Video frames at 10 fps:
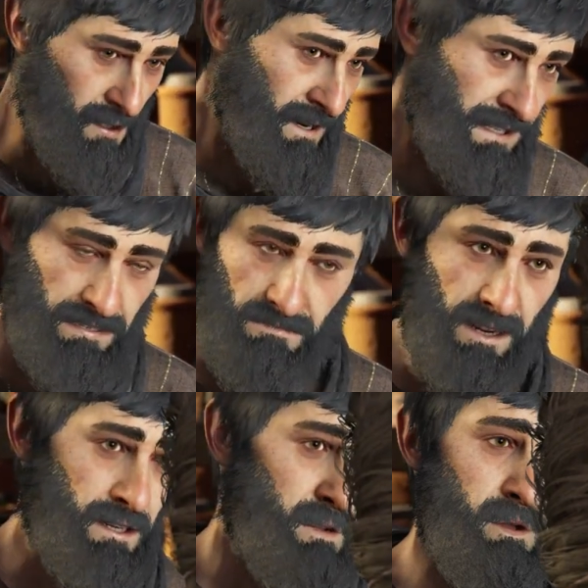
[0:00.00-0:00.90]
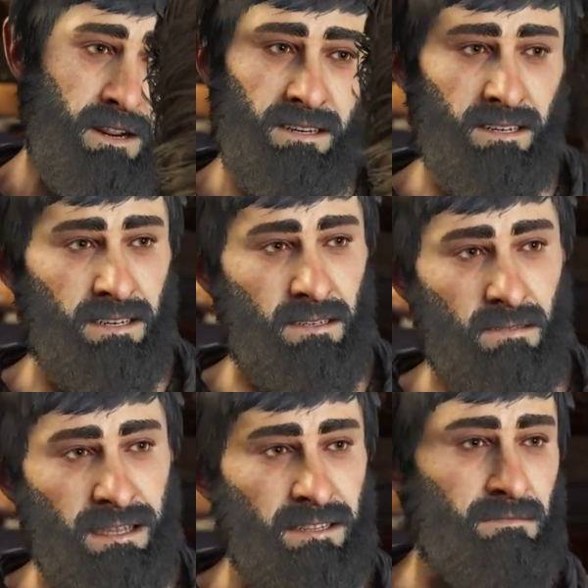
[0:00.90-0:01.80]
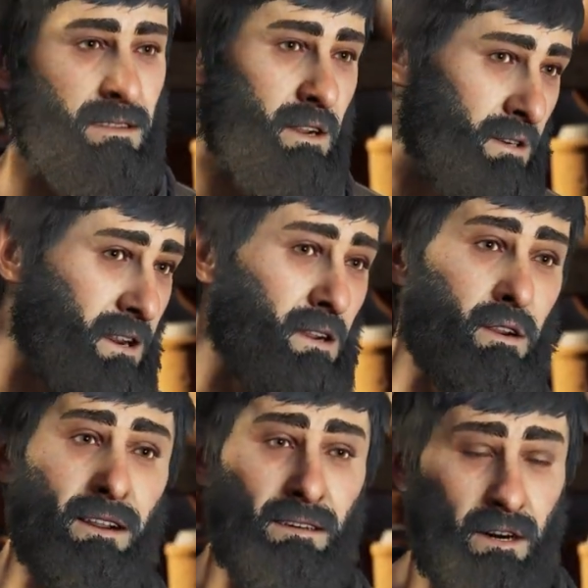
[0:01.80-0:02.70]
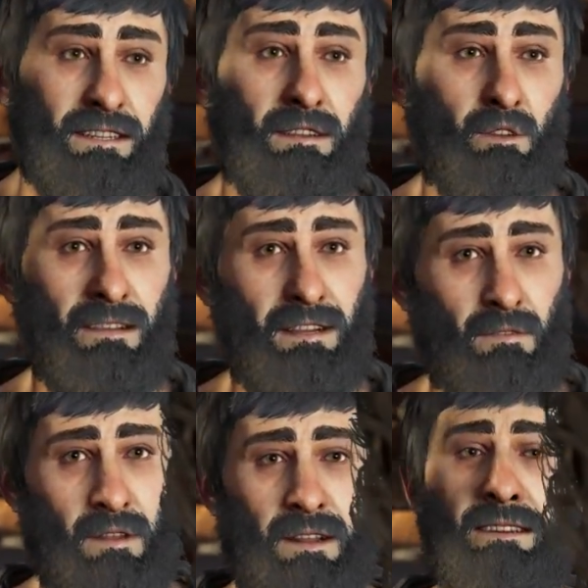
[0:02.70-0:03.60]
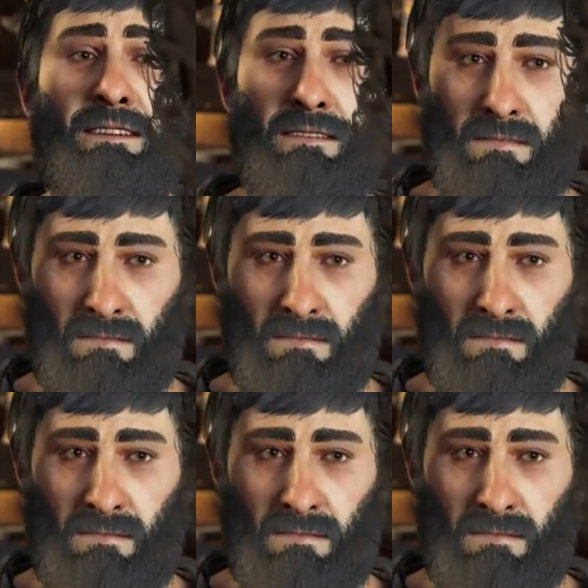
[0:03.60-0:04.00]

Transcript: Nothing special, but it's better than that rusty one you've got.